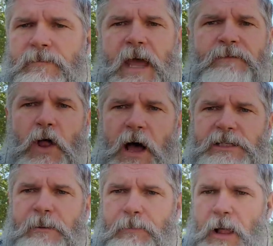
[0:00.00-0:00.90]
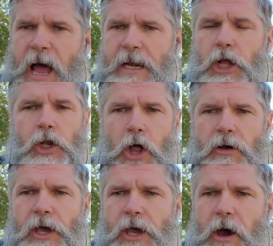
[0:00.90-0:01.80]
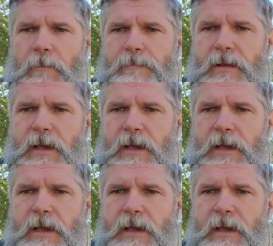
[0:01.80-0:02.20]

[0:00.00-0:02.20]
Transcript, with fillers: They have lost the plot long ago,